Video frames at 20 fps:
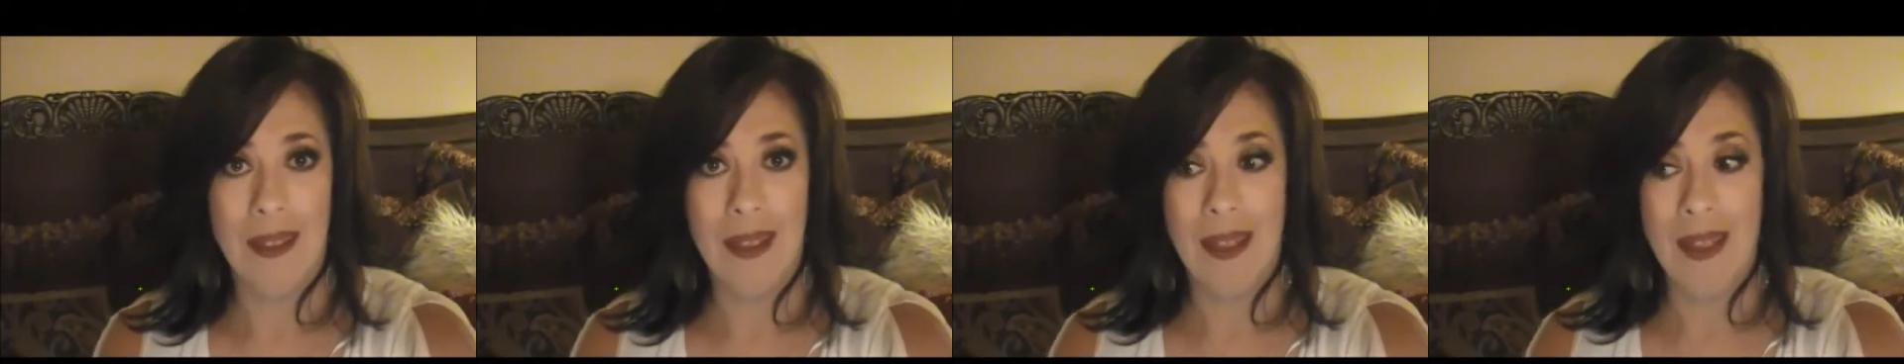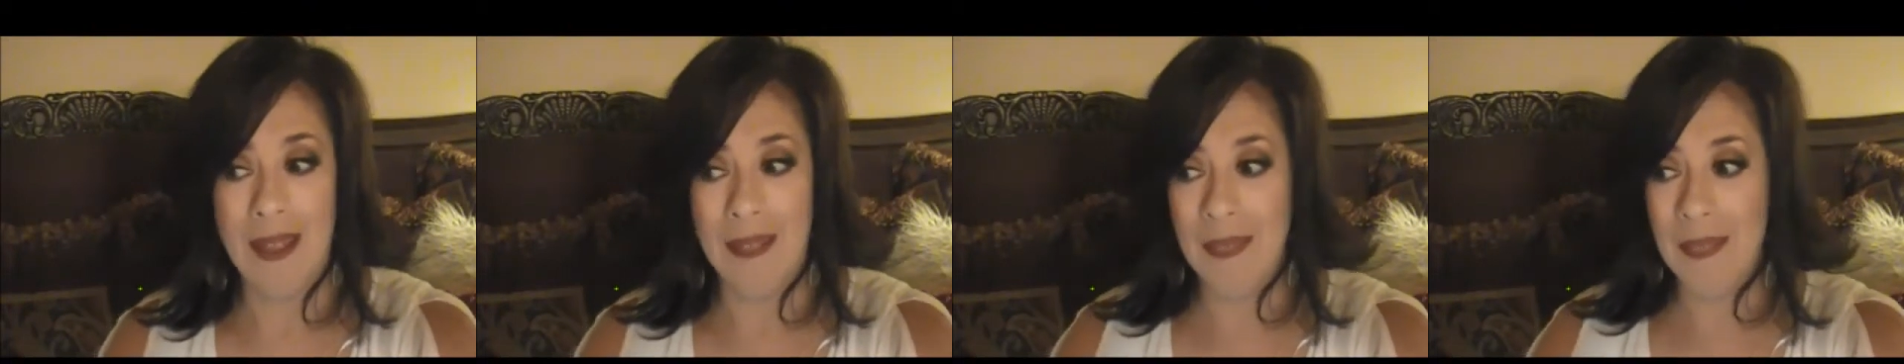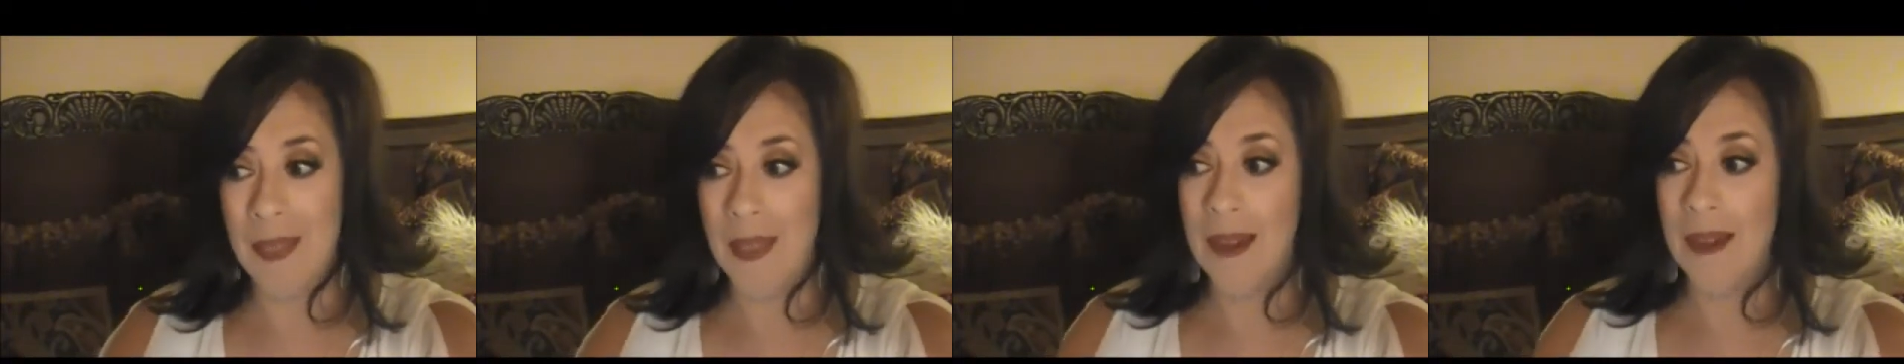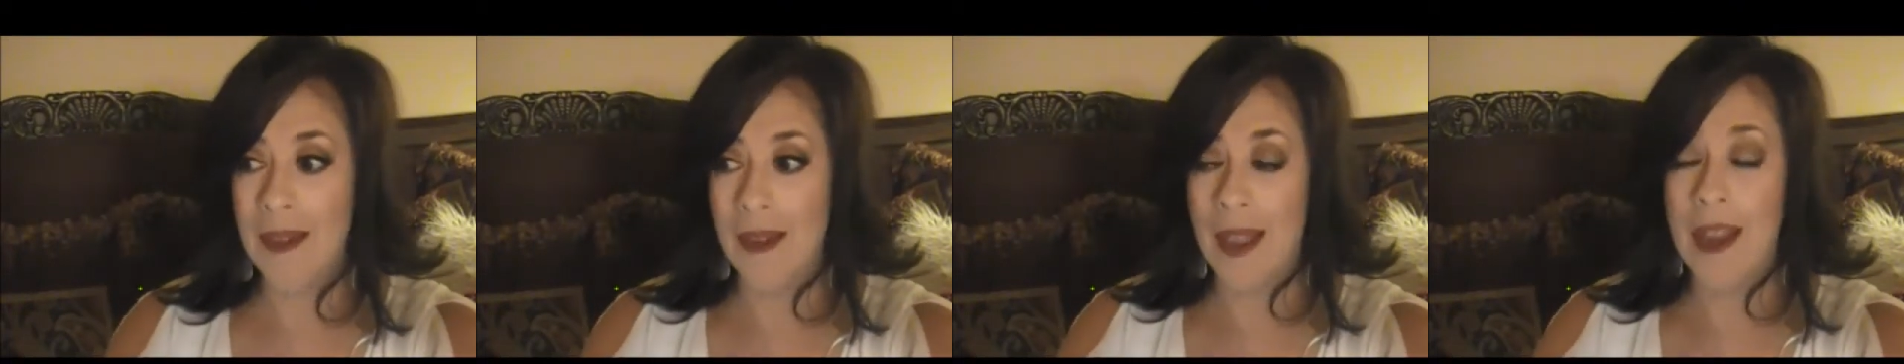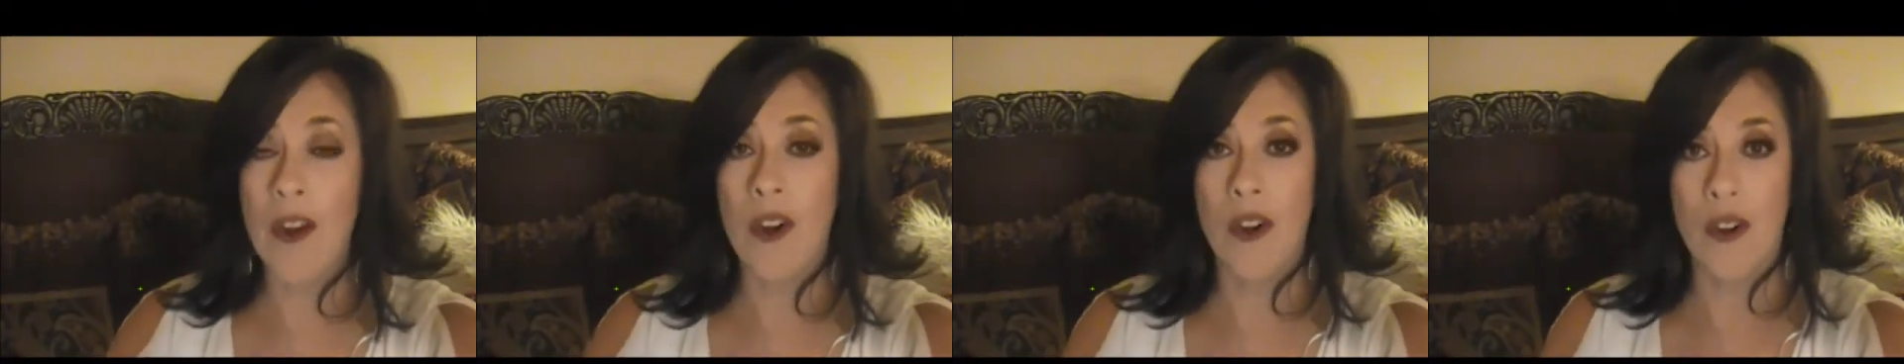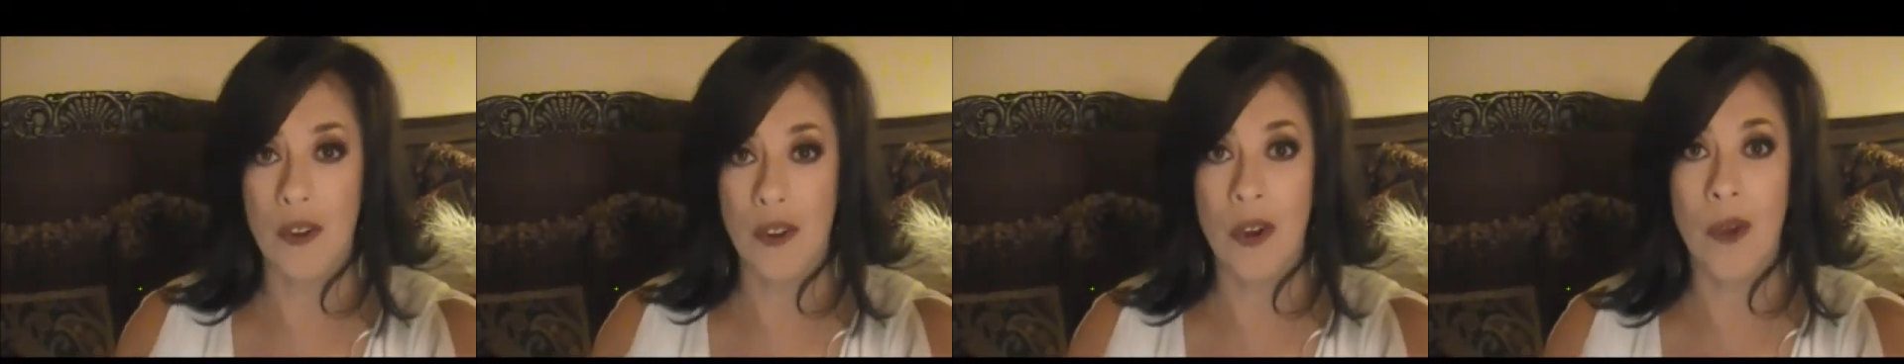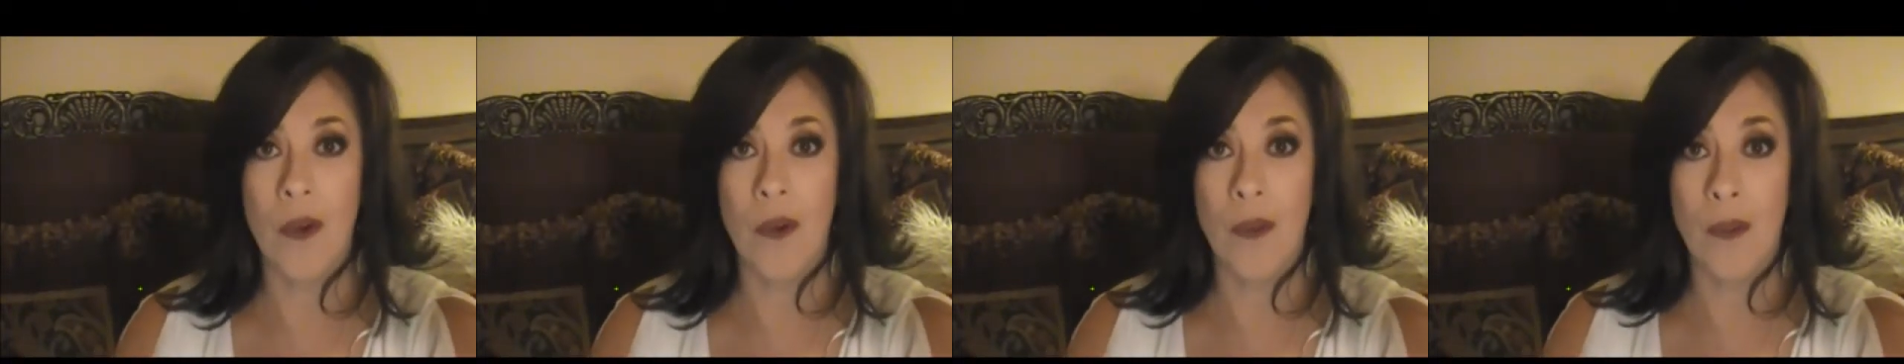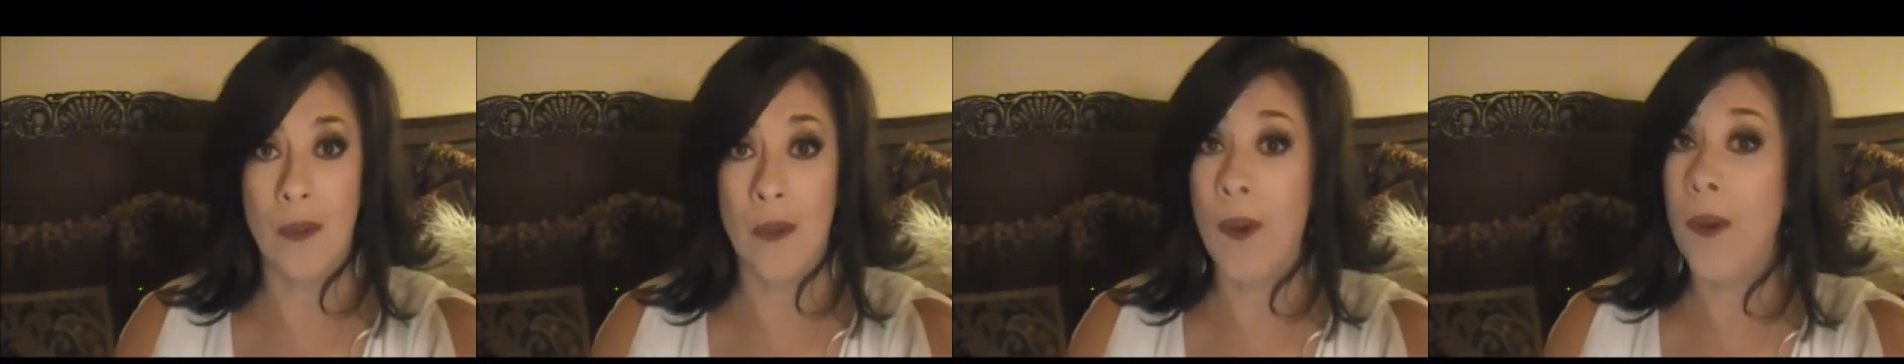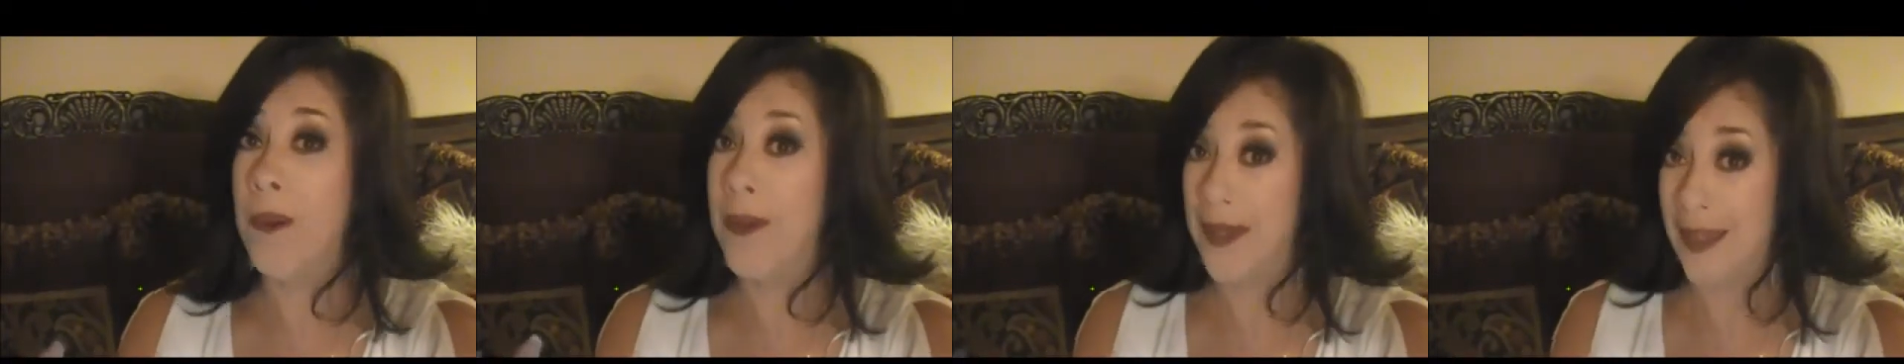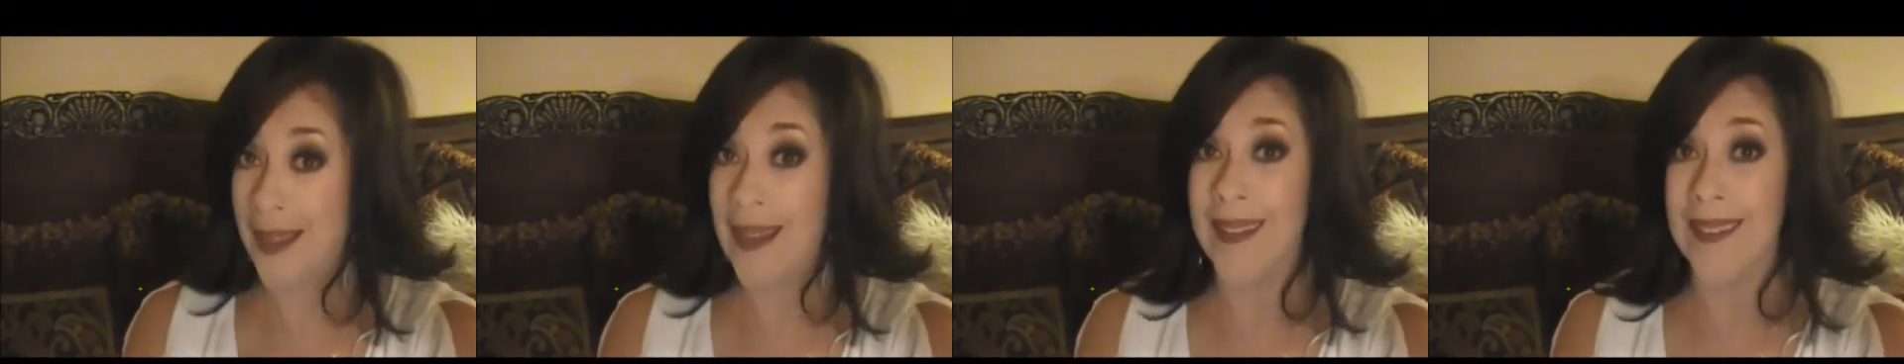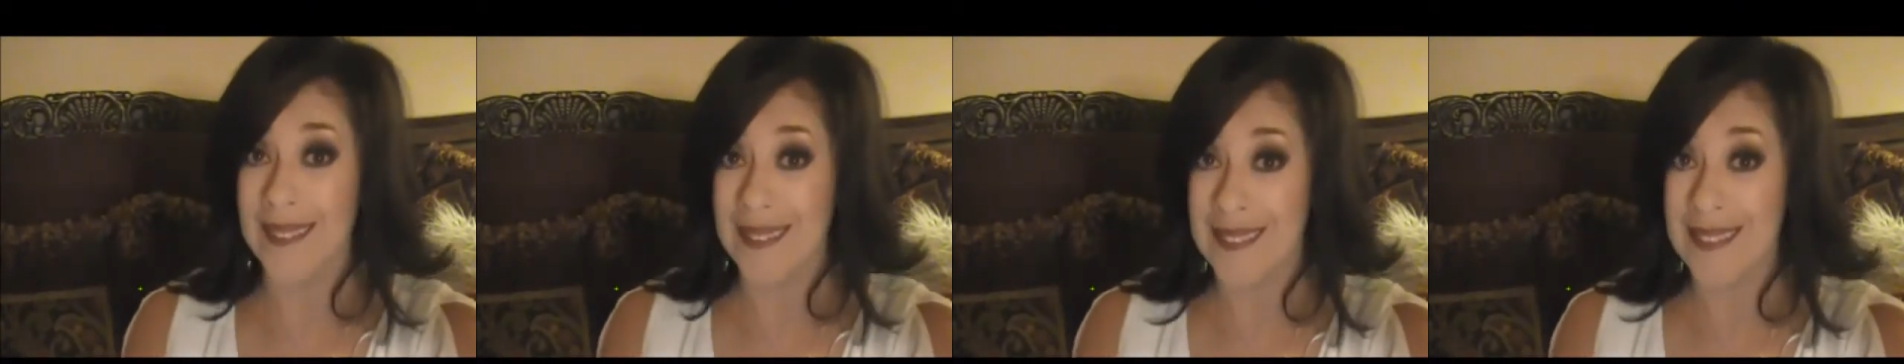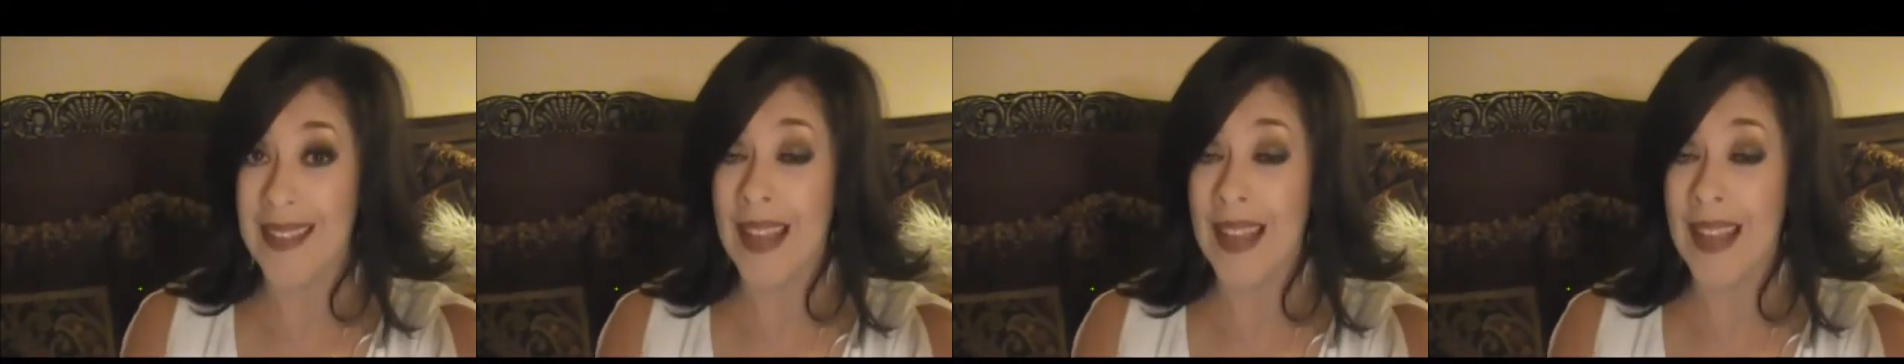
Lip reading: and then let her know, oh yes,